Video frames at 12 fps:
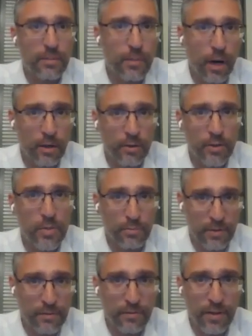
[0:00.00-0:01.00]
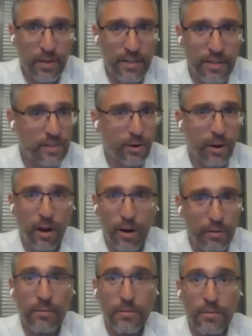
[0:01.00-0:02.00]
Tomorrow's briefing, these are
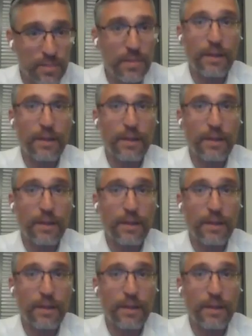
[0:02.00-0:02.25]
all